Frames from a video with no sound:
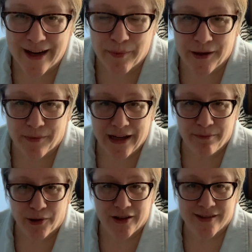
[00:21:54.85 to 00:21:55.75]
about my
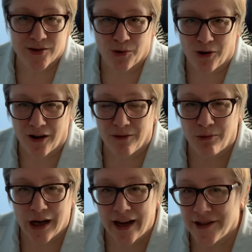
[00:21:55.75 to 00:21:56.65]
books or
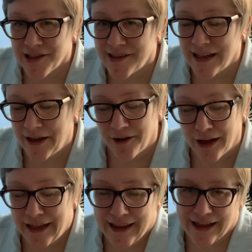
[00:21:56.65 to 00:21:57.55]
what I just said or
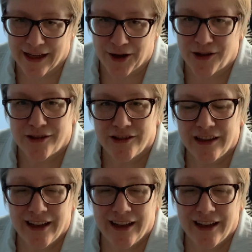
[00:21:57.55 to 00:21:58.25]
anything at all.